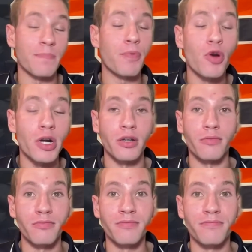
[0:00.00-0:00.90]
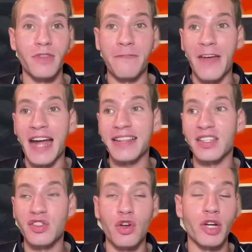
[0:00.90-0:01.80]
important. The fact
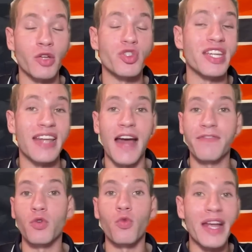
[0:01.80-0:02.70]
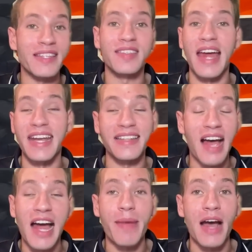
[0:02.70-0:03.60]
that Syracuse didn't have to waste any
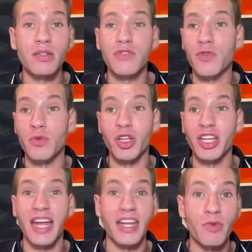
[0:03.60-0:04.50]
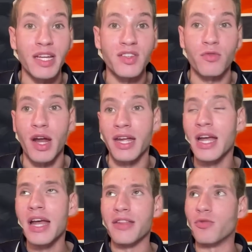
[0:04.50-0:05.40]
timeouts for really any reason, right?
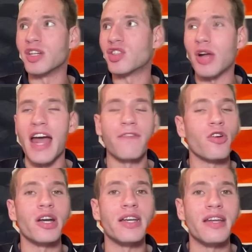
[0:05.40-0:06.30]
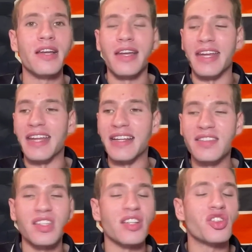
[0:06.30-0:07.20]
Was there ever an
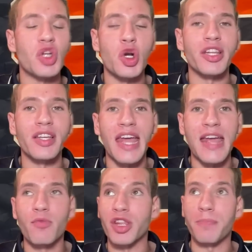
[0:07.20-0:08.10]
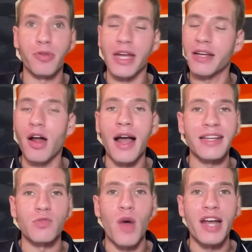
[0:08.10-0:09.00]
instance during the game where the play clock
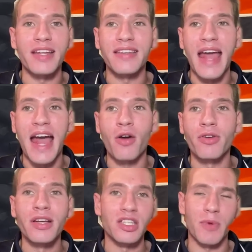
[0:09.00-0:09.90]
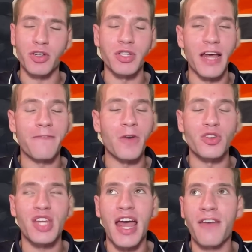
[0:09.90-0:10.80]
is winding down, especially in that
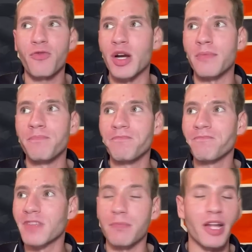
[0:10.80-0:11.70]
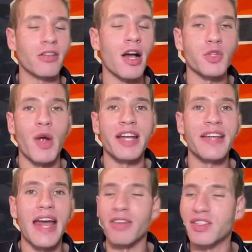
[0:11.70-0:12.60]
first half, where play clock's winding
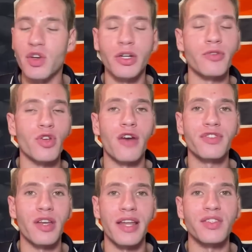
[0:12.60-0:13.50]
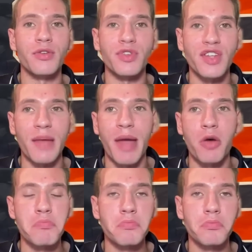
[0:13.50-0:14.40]
down and Syracuse all of a sudden has to use a timeout?